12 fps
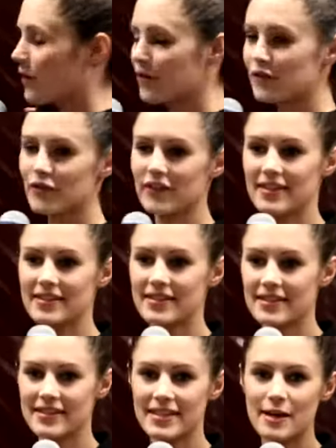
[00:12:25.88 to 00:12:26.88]
gone through
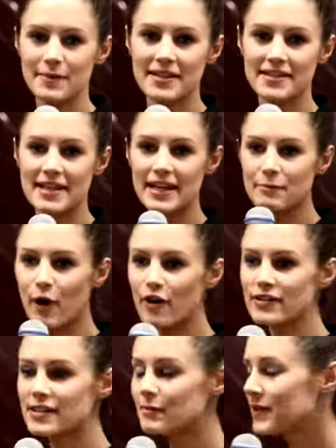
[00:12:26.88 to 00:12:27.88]
this this statement is that
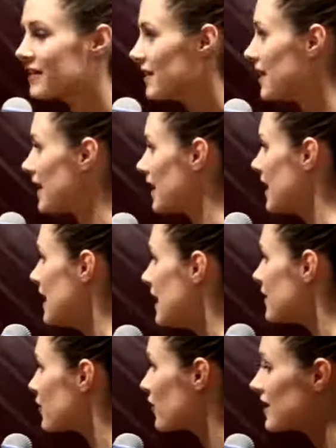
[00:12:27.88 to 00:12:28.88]
impossibility is